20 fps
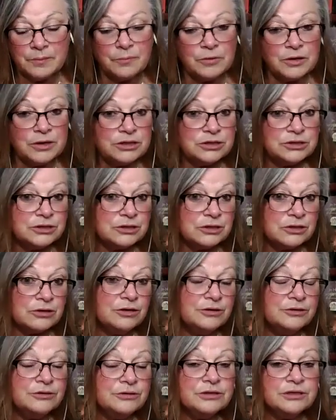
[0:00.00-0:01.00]
the British, the
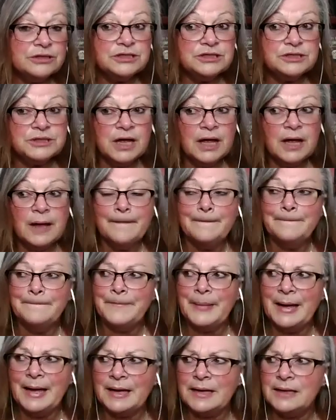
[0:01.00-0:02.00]
colonialists,
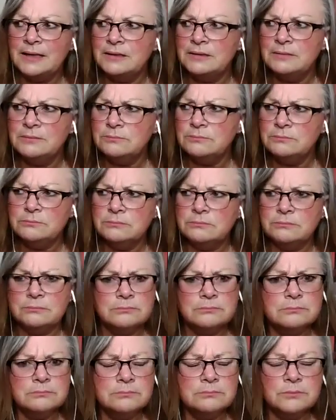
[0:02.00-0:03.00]
back in
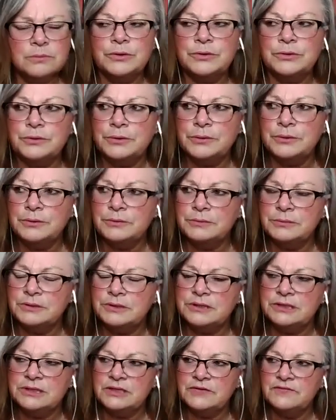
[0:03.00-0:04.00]

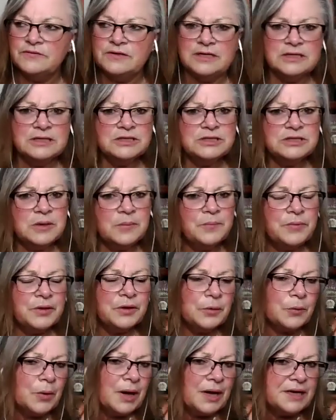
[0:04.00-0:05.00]
17
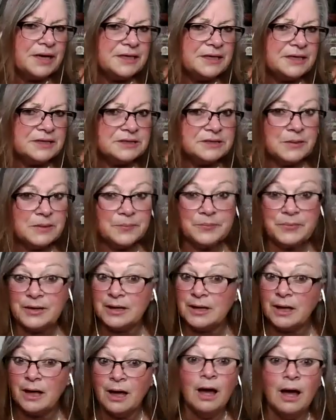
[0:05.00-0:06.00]
something or 18
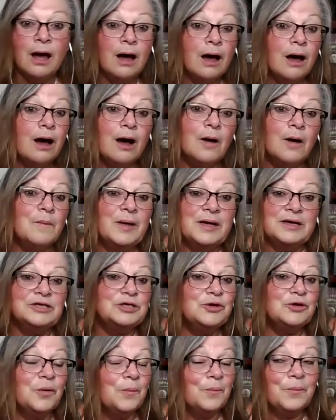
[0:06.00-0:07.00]
something. I'm
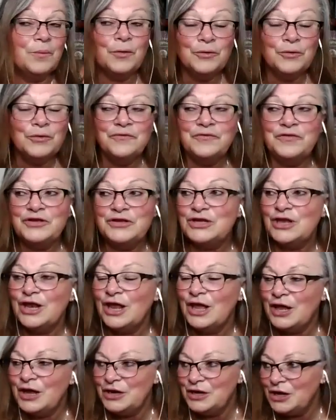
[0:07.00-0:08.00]
actually not born of
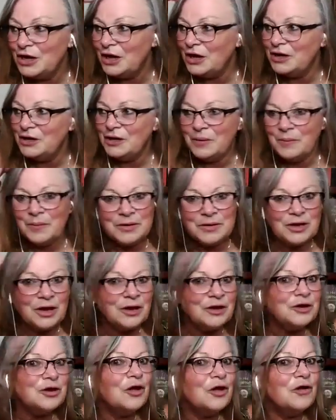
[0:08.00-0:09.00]
this land, and I
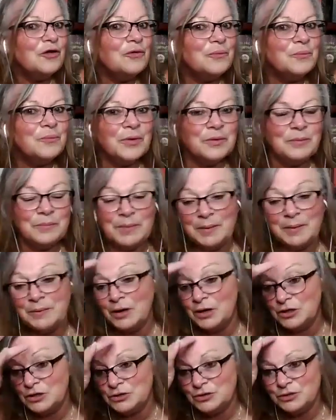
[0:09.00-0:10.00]
don't know,
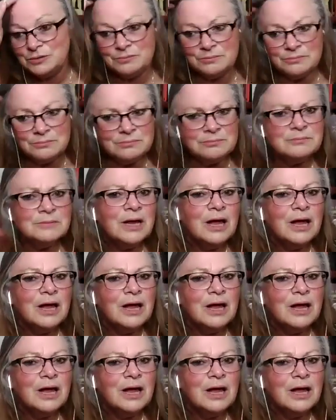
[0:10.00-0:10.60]
maybe I should